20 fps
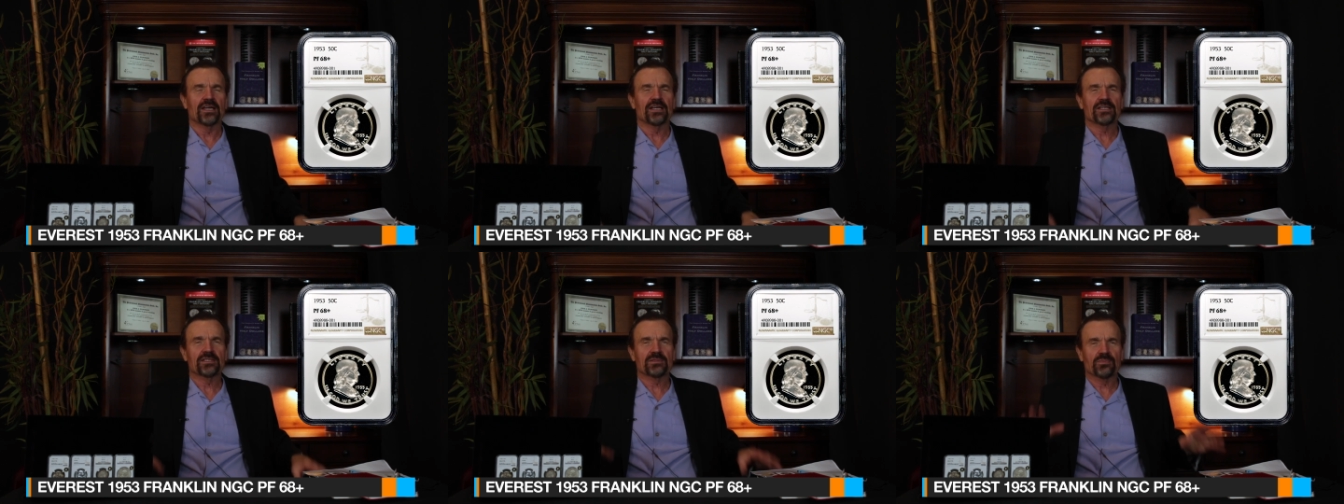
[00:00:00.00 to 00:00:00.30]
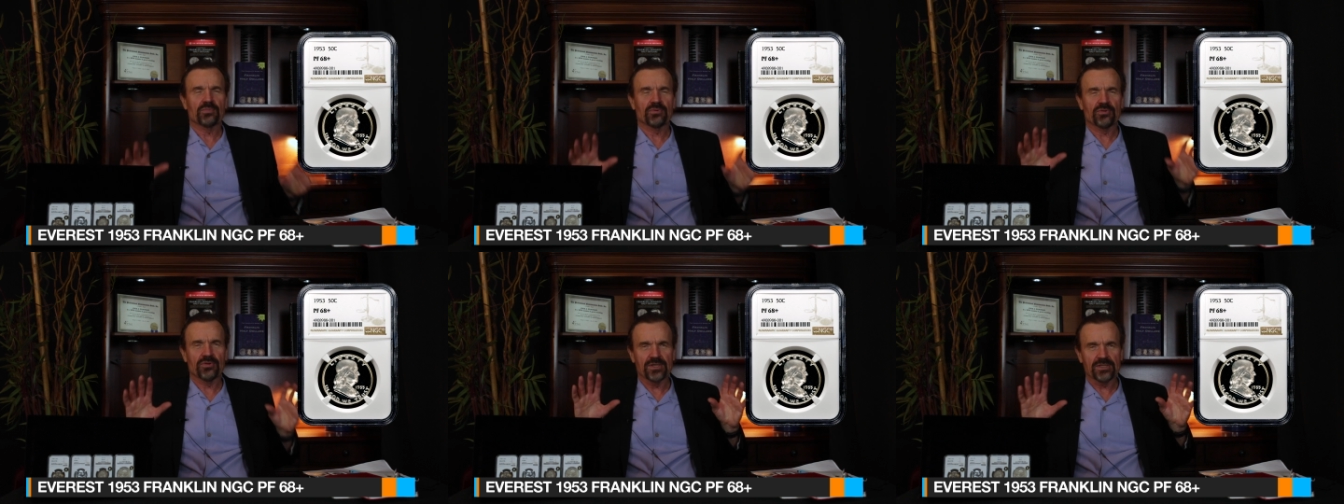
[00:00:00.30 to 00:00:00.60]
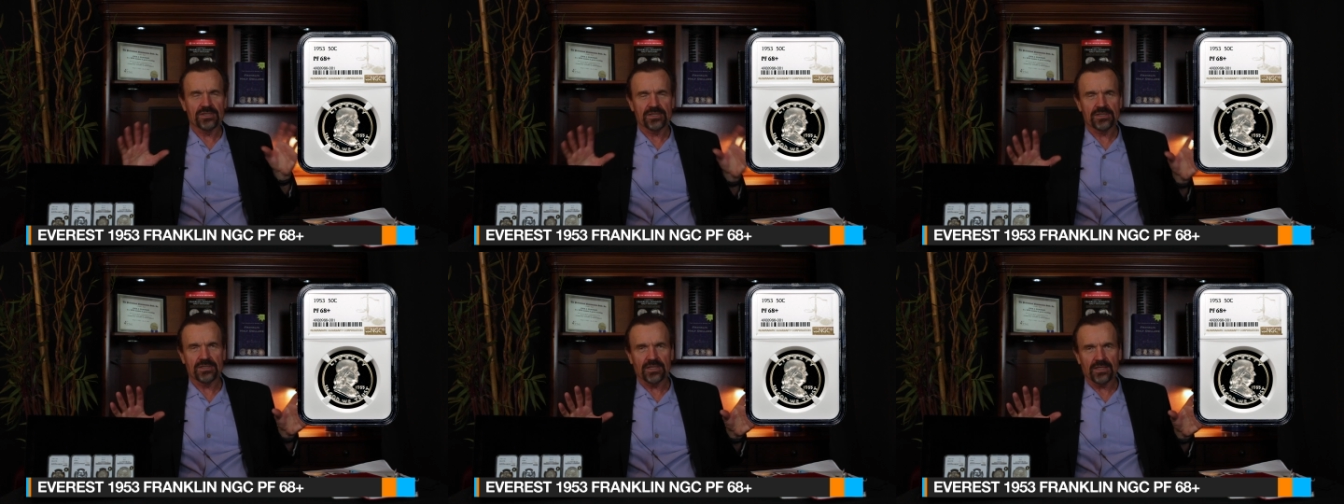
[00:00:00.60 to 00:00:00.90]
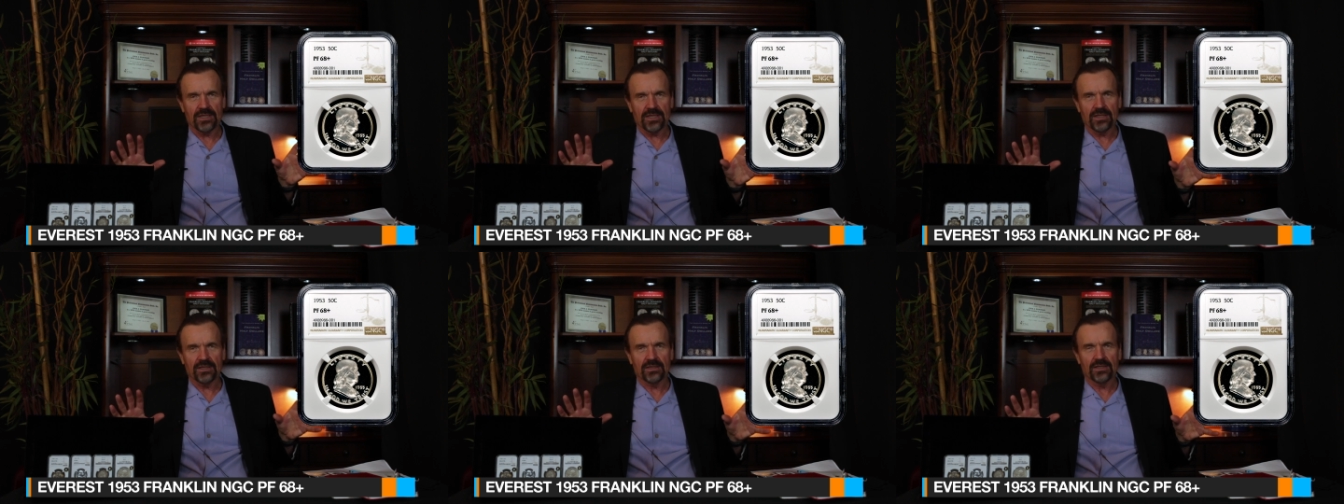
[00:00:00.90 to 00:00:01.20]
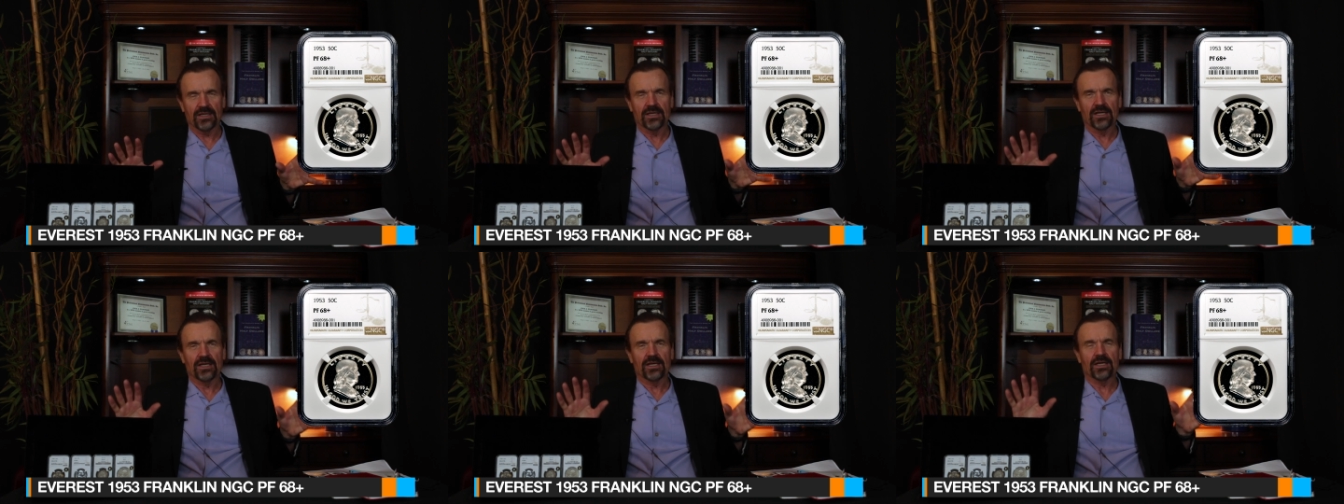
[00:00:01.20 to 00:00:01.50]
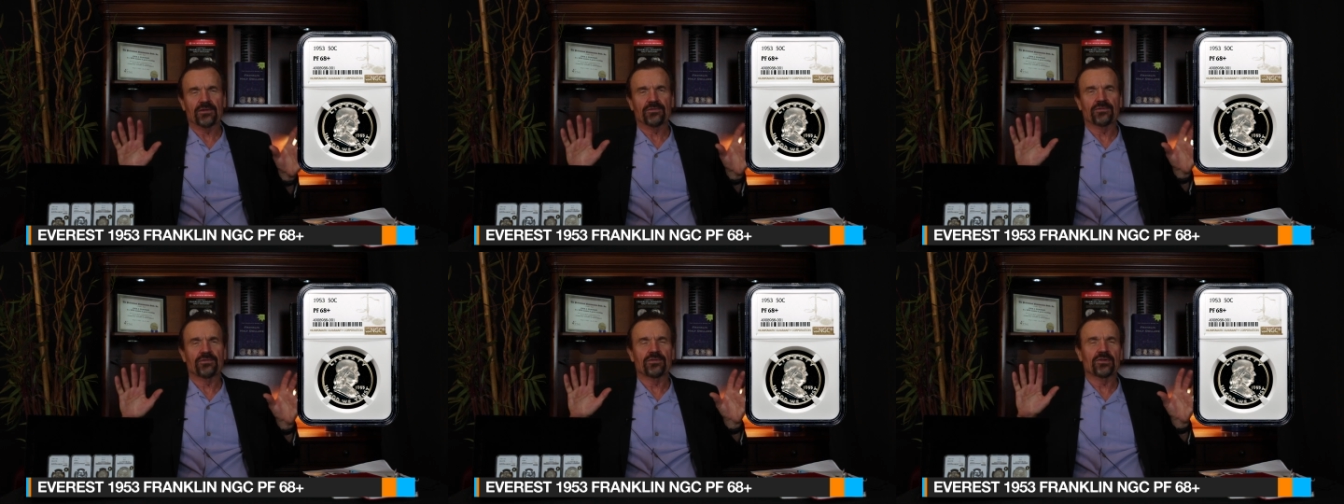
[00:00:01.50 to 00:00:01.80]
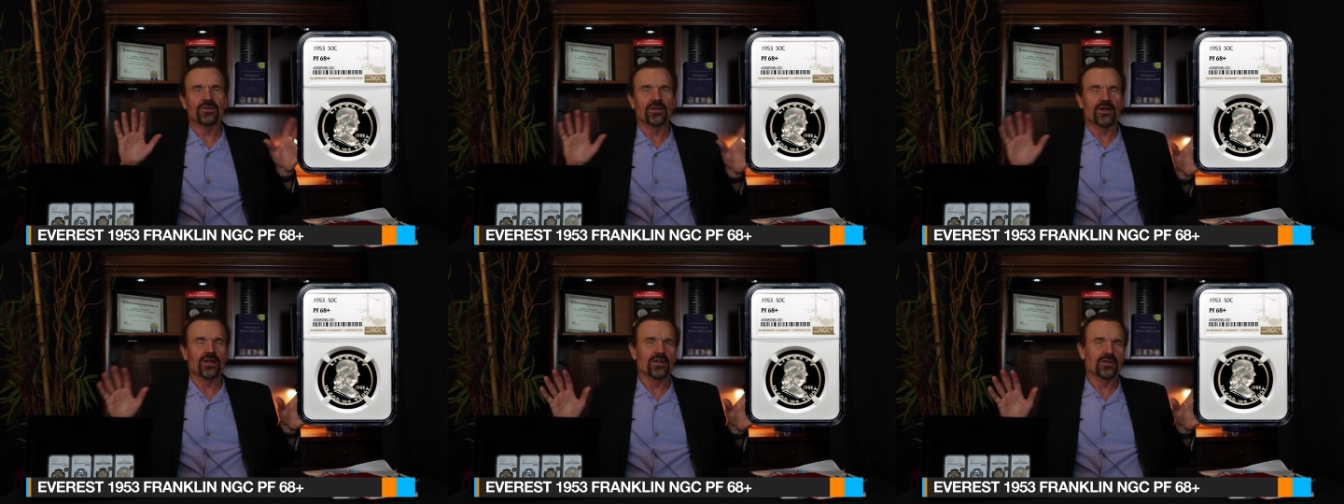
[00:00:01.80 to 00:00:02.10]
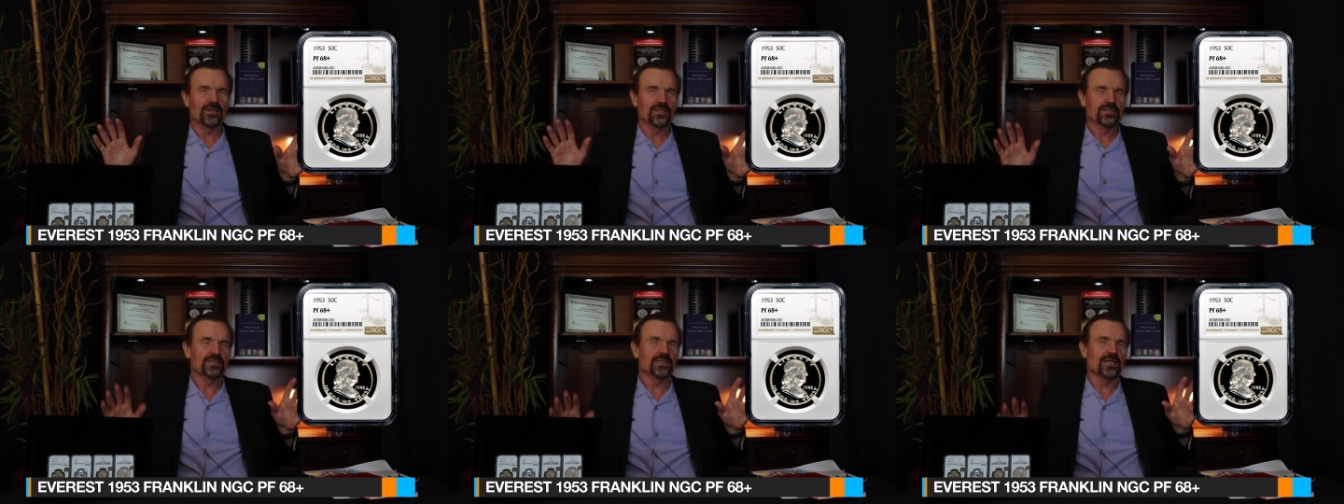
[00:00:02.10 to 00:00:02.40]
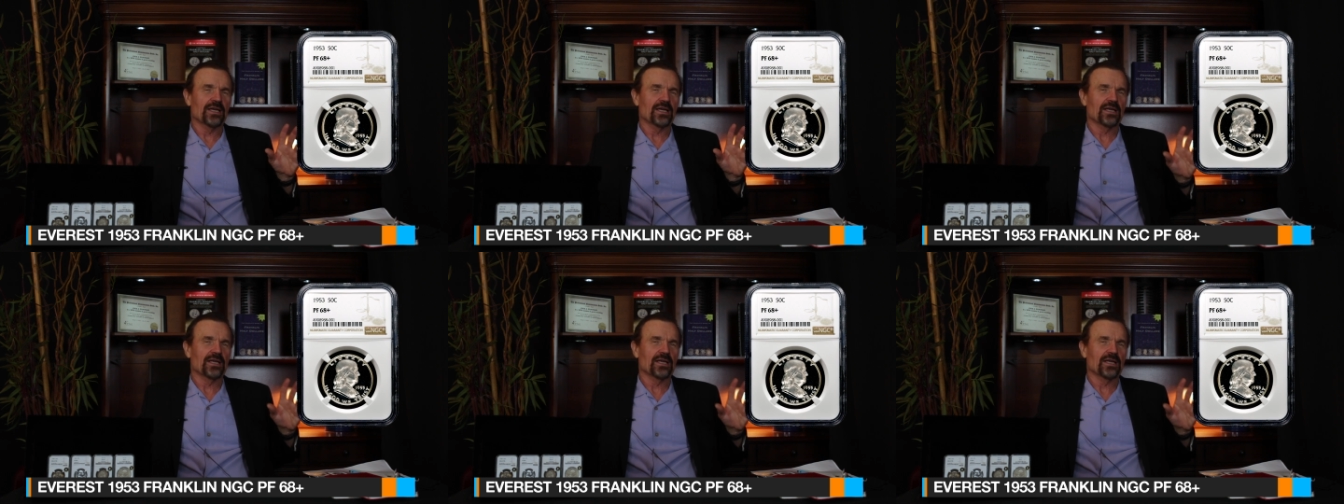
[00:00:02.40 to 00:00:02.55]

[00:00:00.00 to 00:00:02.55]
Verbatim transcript: as pristine and flawless